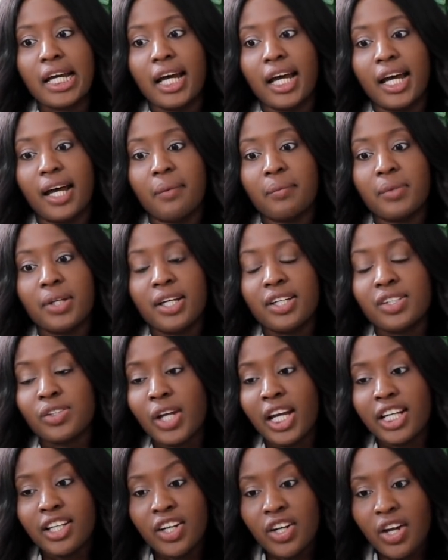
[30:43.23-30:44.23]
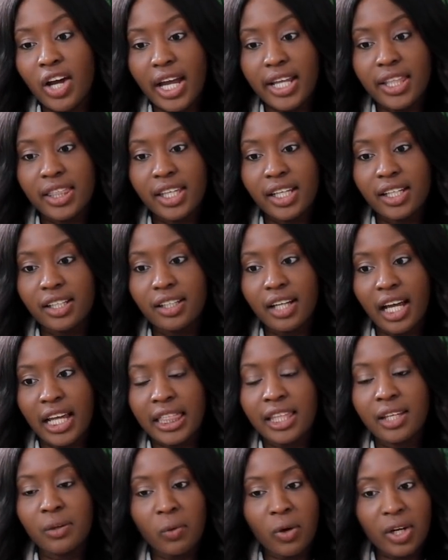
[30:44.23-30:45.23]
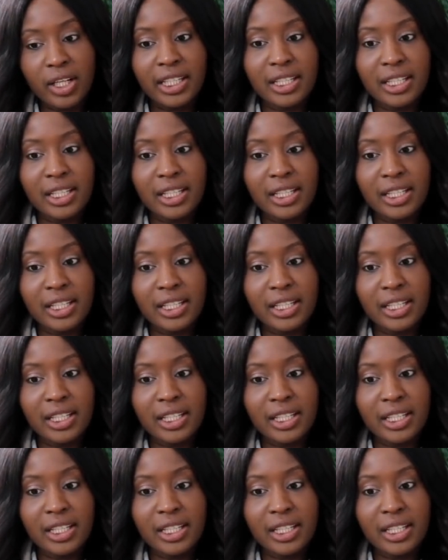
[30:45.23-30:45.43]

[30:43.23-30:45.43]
So I don't know. I think what